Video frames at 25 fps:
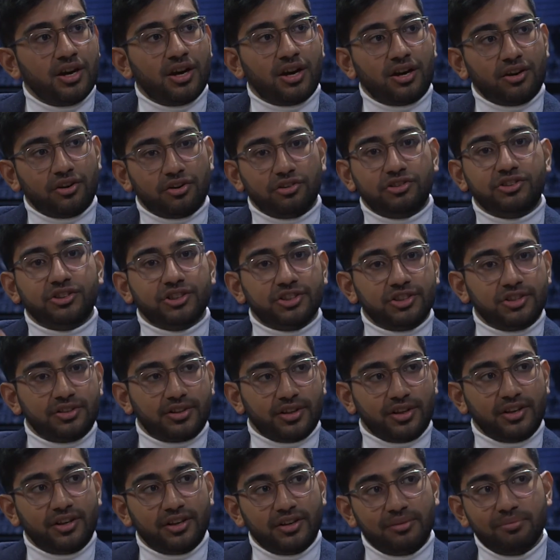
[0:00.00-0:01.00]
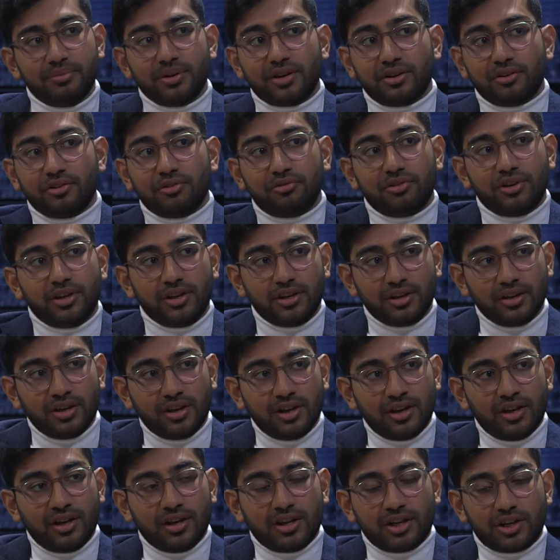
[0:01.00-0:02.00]
are not just thinking, but already
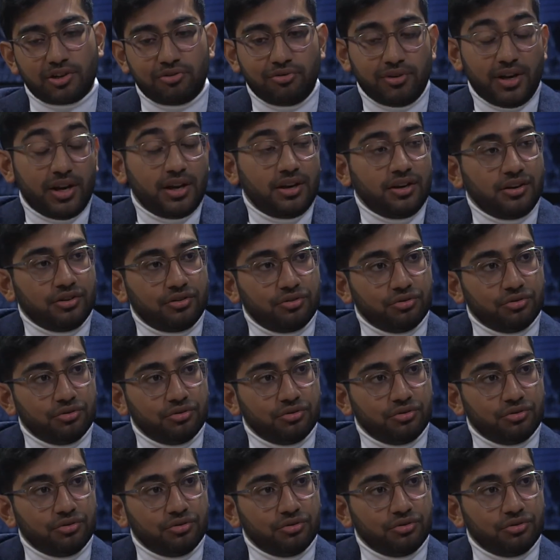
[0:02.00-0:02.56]
creating